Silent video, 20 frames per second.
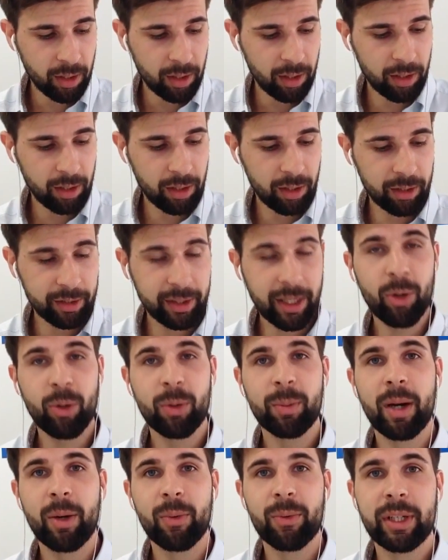Now
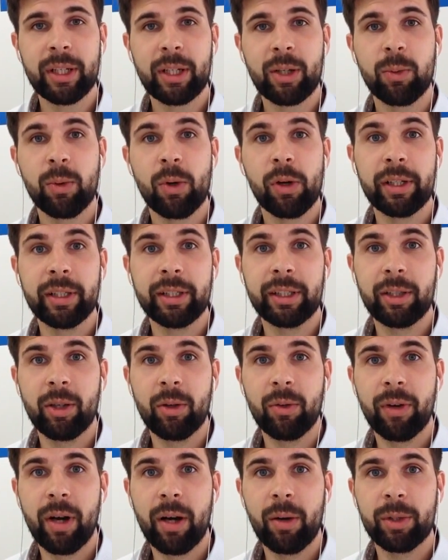about the quality
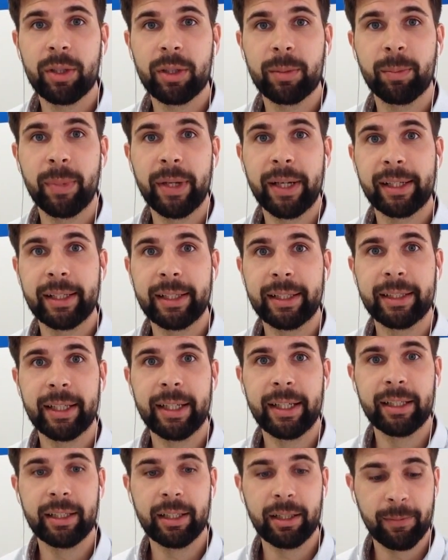of our backlink
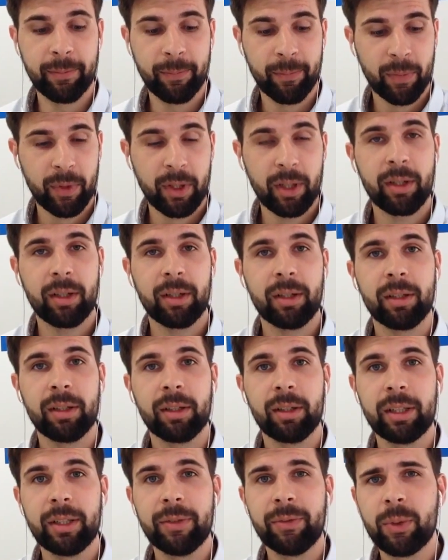data.
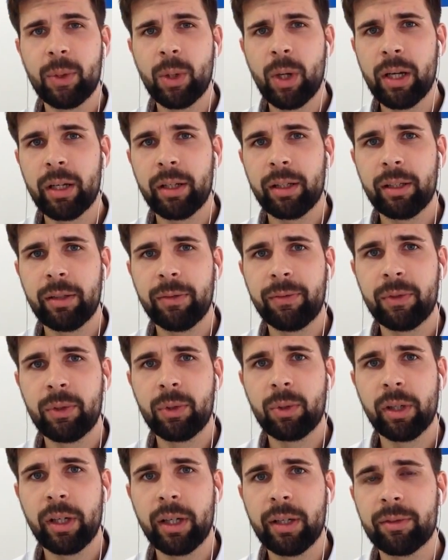If
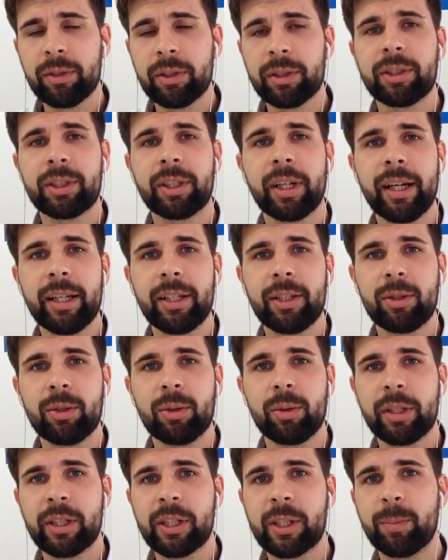you ever try
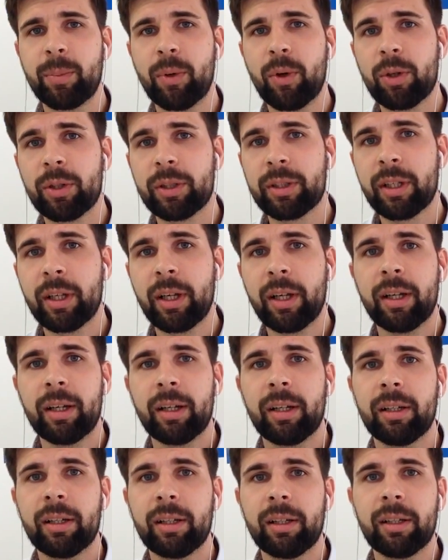to export
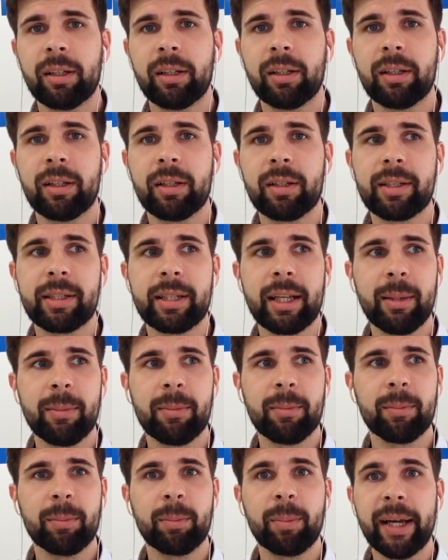
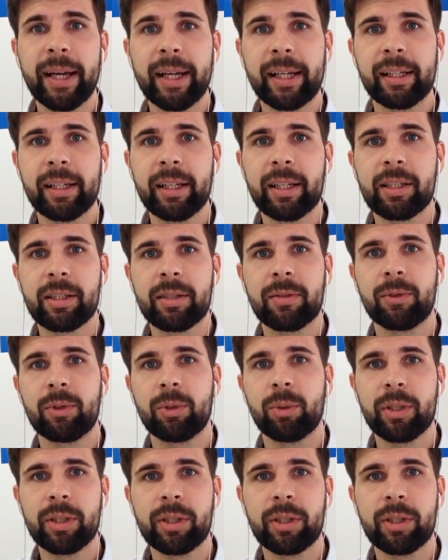some backlinks to a